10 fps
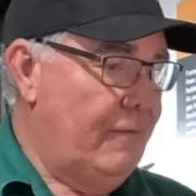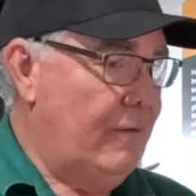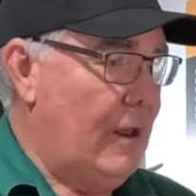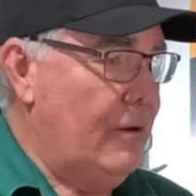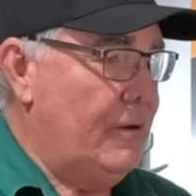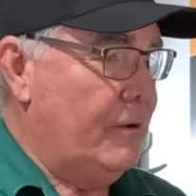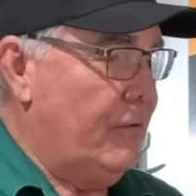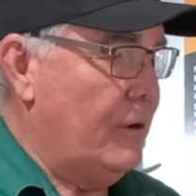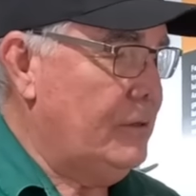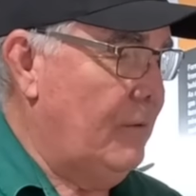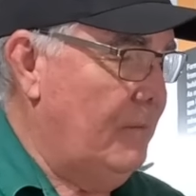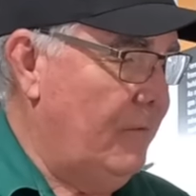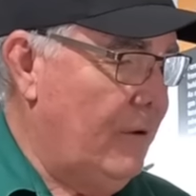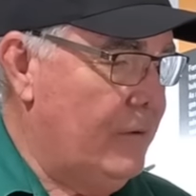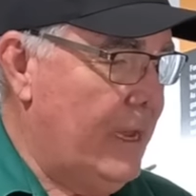flowed across from the
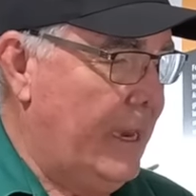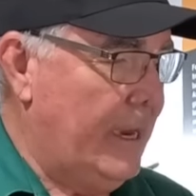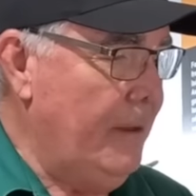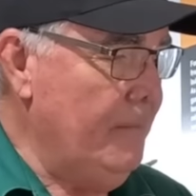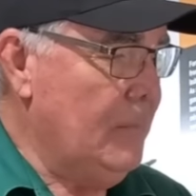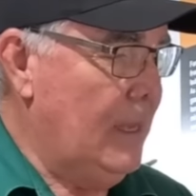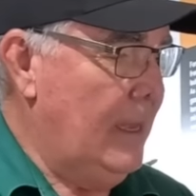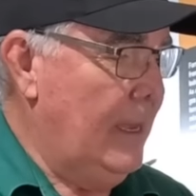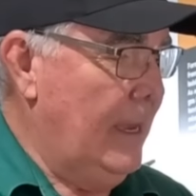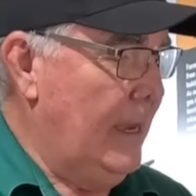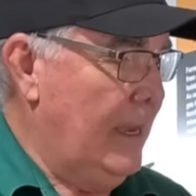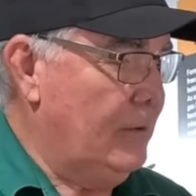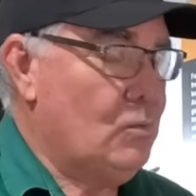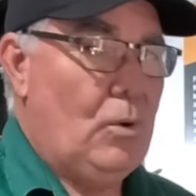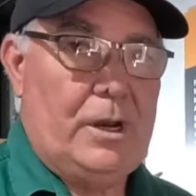volcano. It
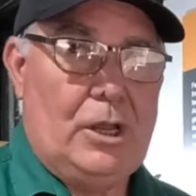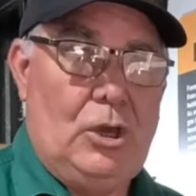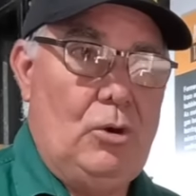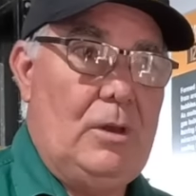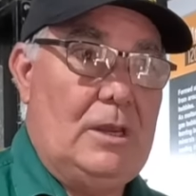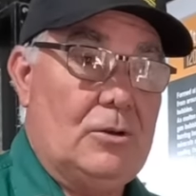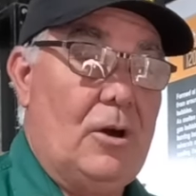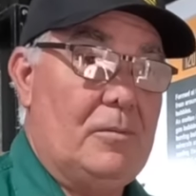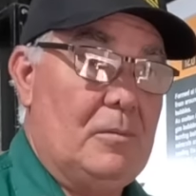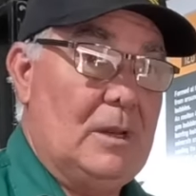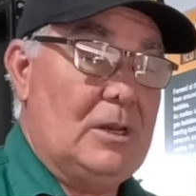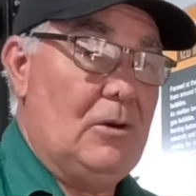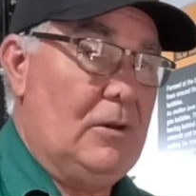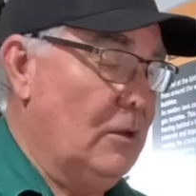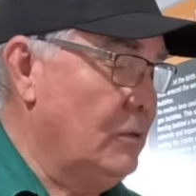was quite a gooey type of
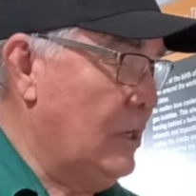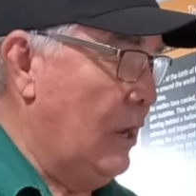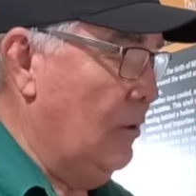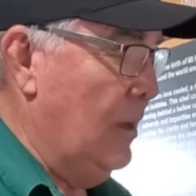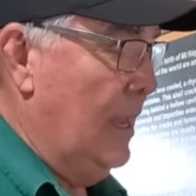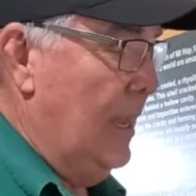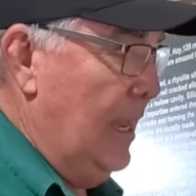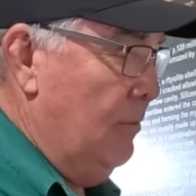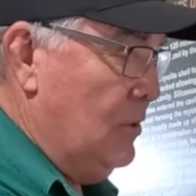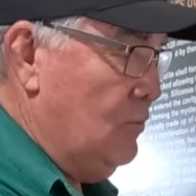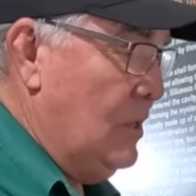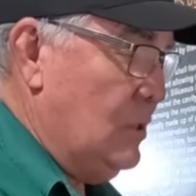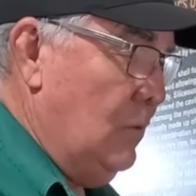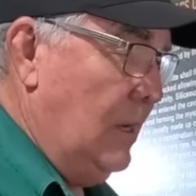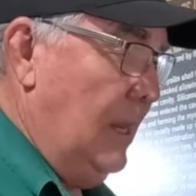material, so it was
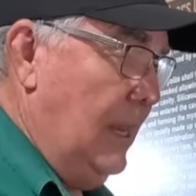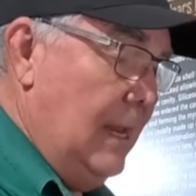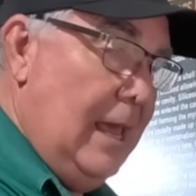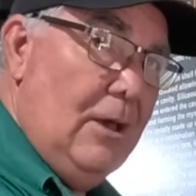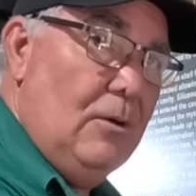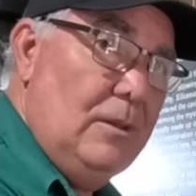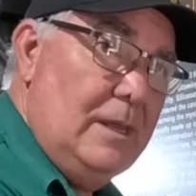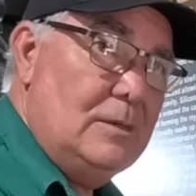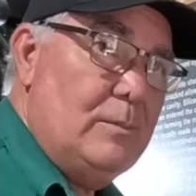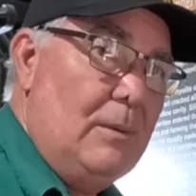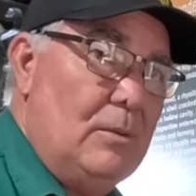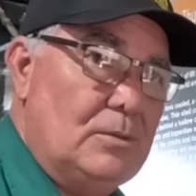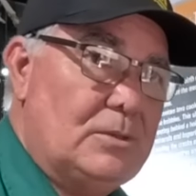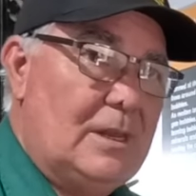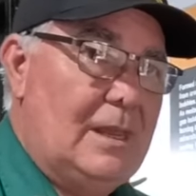restricting and held these
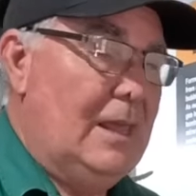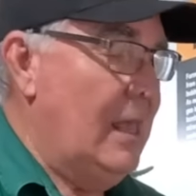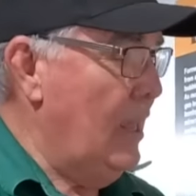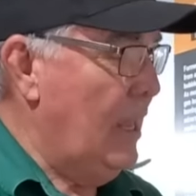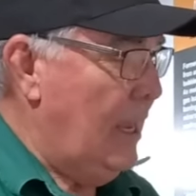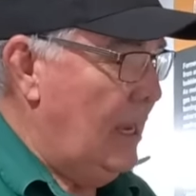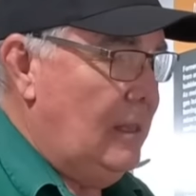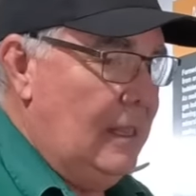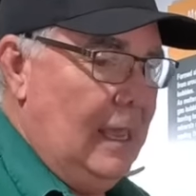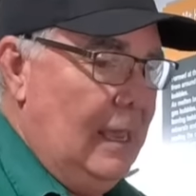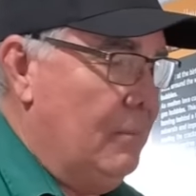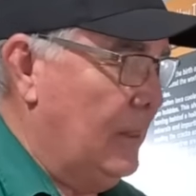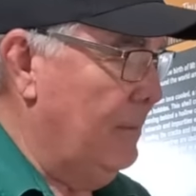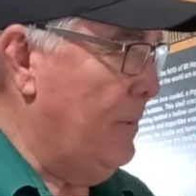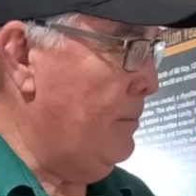bubbles in there,
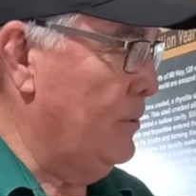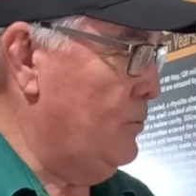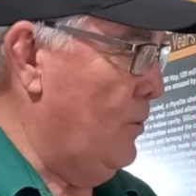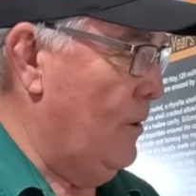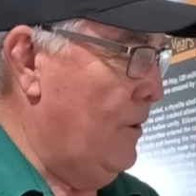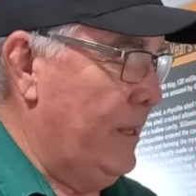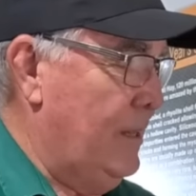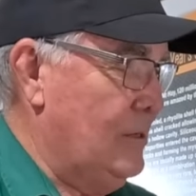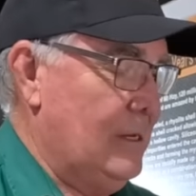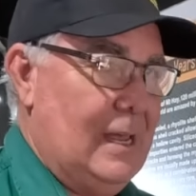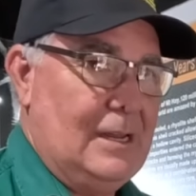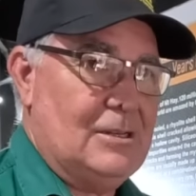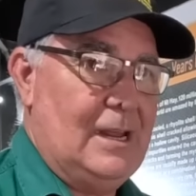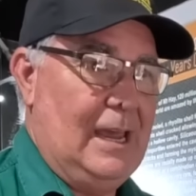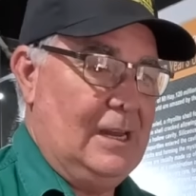but the bubbles weren't like this at that
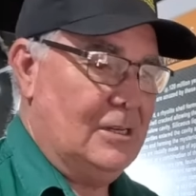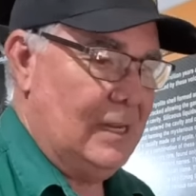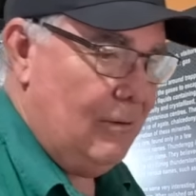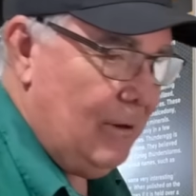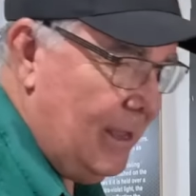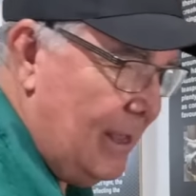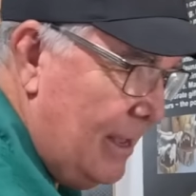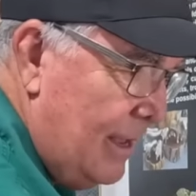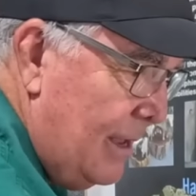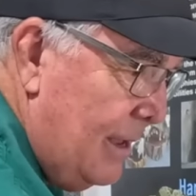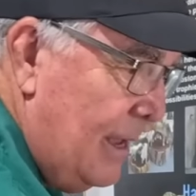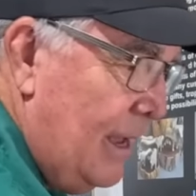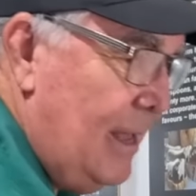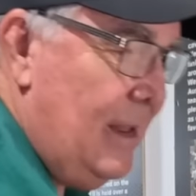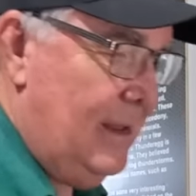stage, they were
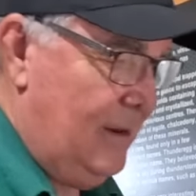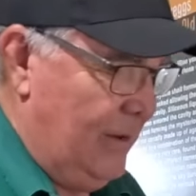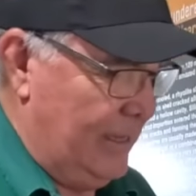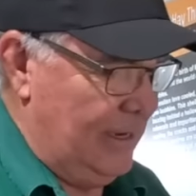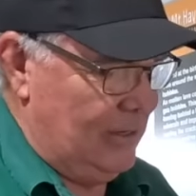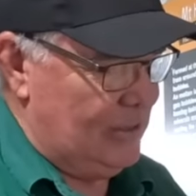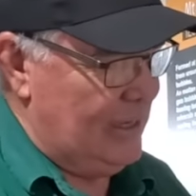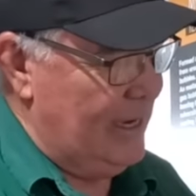like this.